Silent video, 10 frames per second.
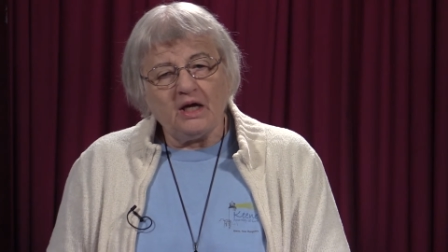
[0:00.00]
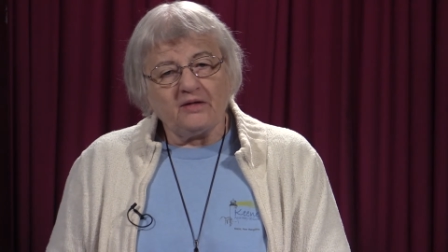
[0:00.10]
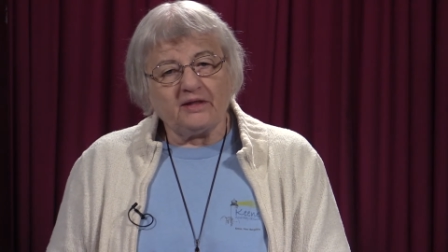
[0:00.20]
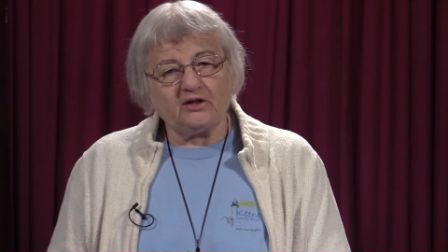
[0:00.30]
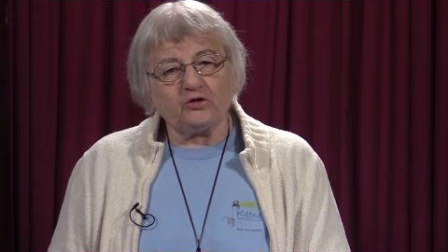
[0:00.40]

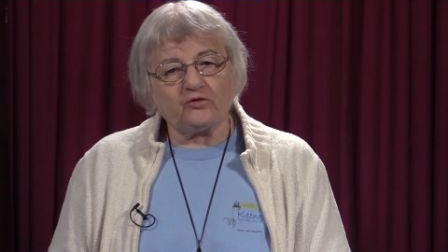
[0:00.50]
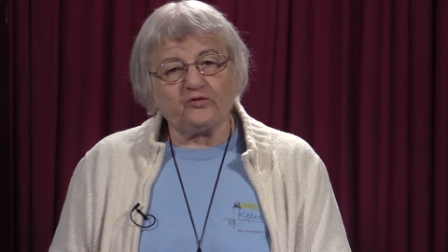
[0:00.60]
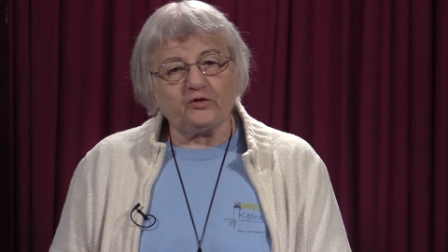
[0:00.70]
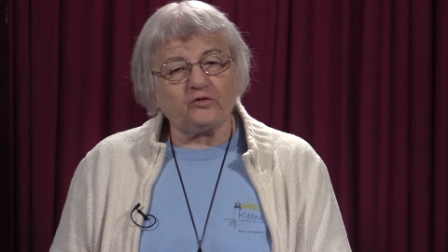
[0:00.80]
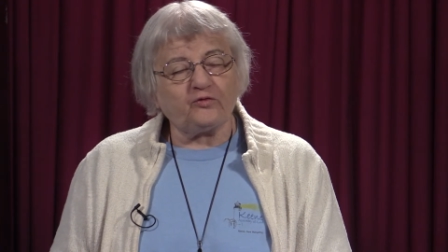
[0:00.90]
then you're
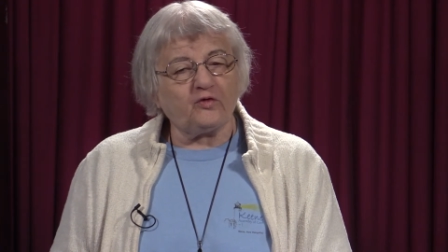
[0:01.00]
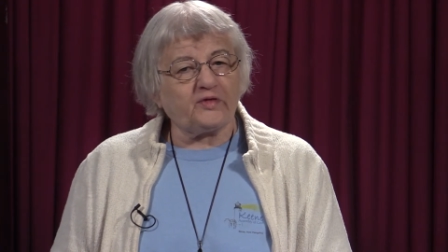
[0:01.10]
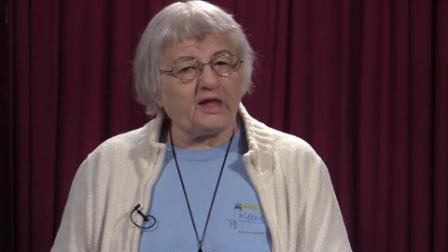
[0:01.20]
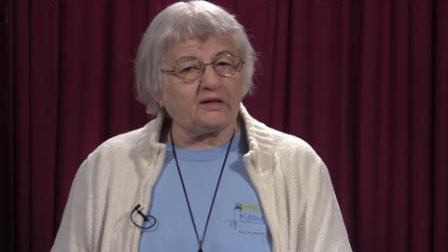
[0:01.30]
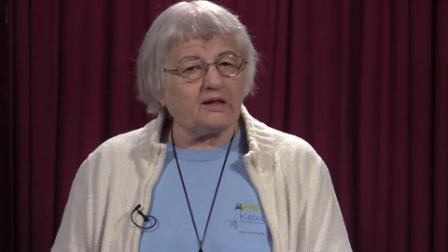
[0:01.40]
fearful
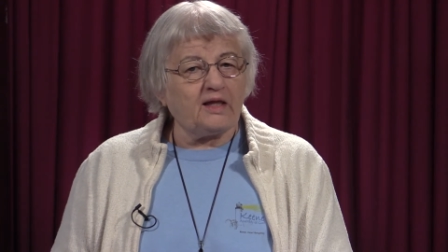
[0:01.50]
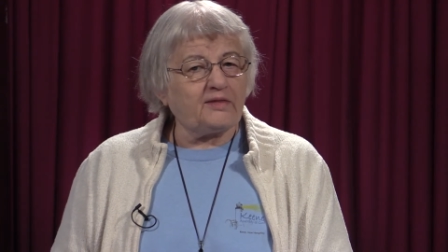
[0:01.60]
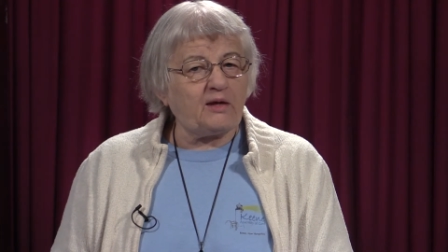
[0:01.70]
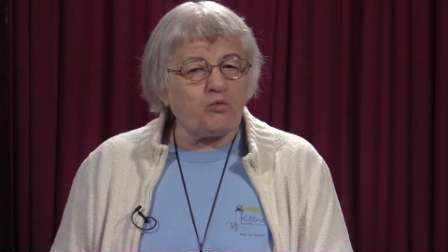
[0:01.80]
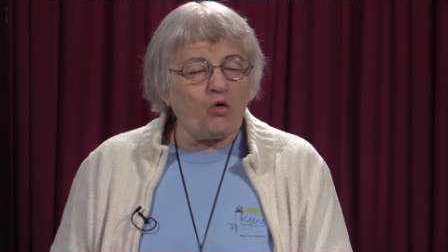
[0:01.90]
that
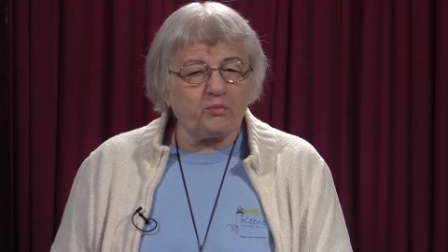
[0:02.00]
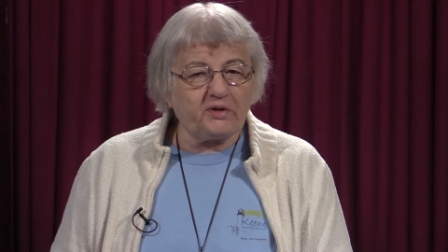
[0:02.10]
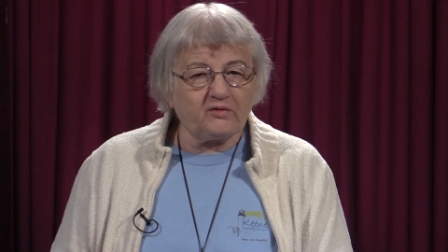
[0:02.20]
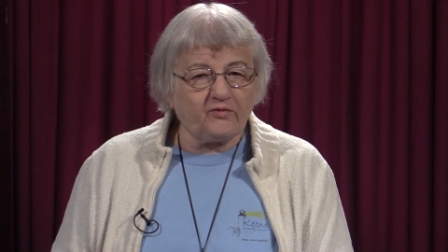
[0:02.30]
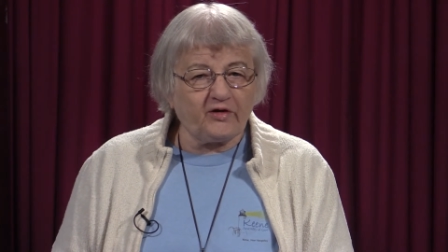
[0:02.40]
they won't
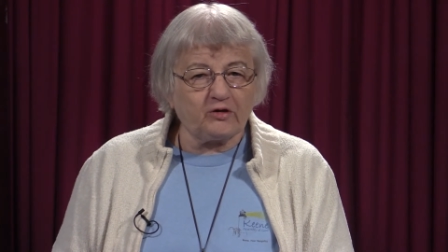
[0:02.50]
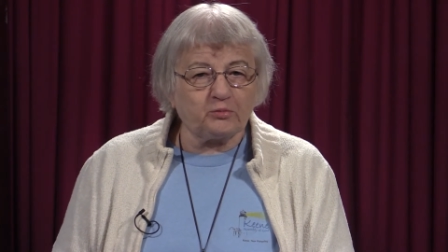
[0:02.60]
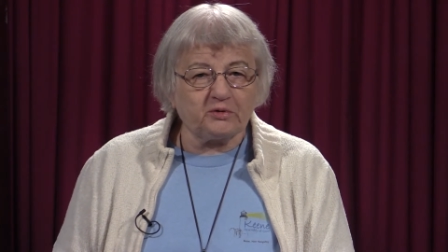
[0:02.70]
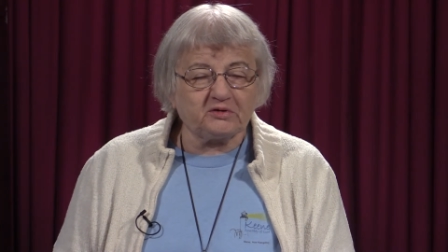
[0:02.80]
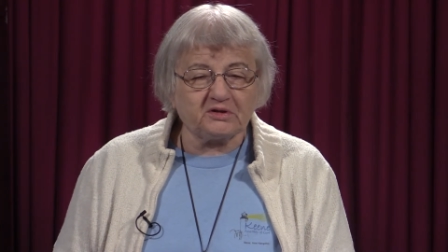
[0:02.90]
be
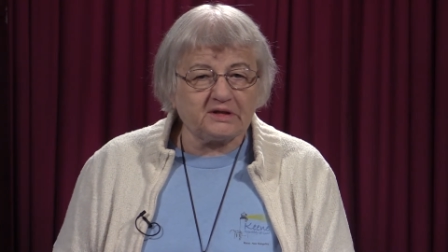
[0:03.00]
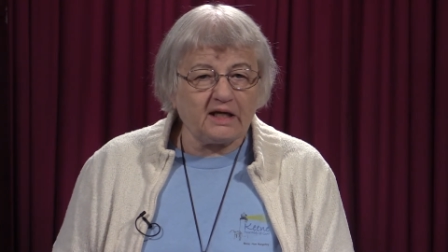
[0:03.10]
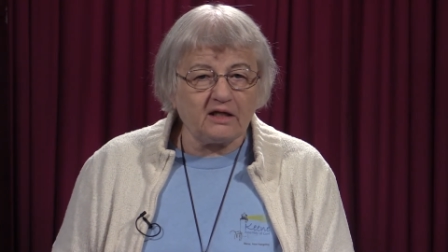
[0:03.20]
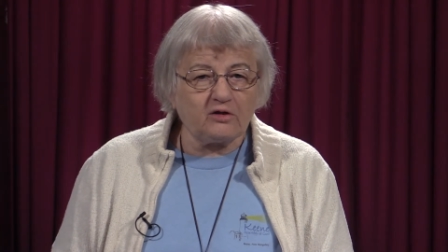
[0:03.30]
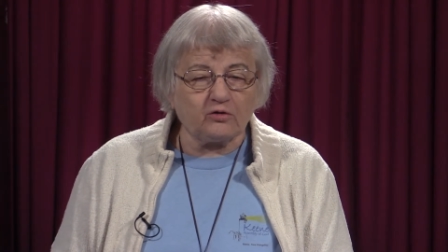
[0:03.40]
available to
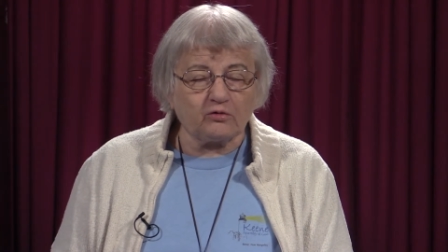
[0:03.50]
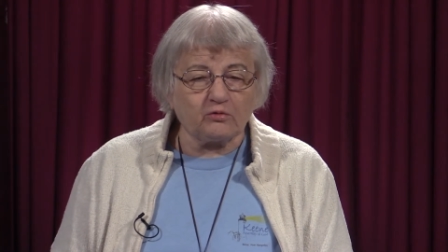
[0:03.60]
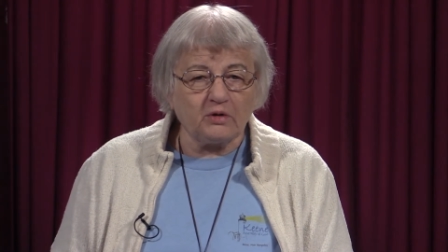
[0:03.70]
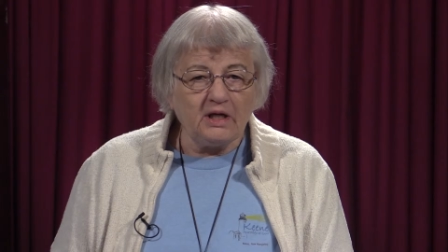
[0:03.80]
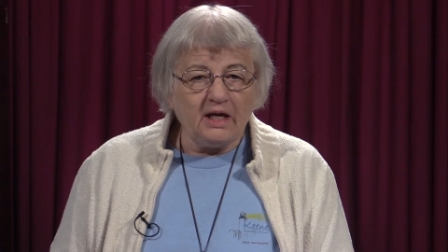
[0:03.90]
take you.